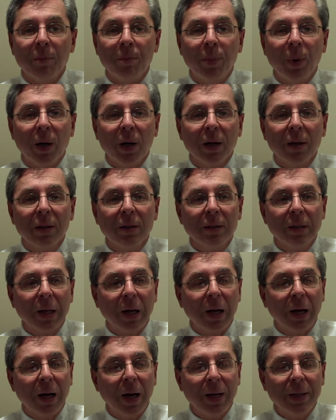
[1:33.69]
but
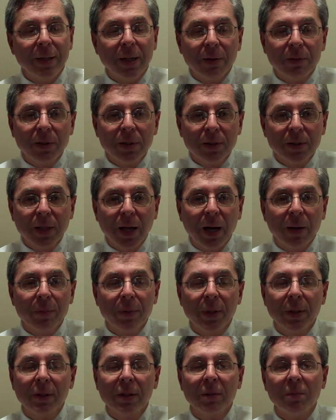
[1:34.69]
I never stopped
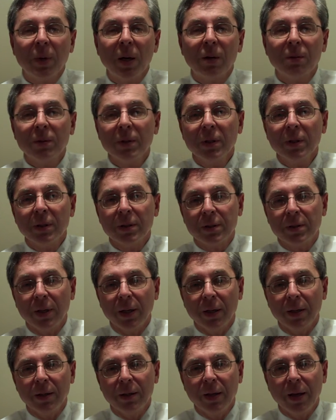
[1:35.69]
thinking about real
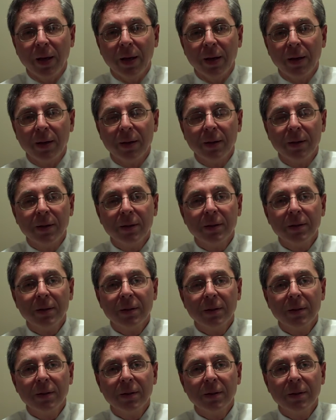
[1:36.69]
estate. And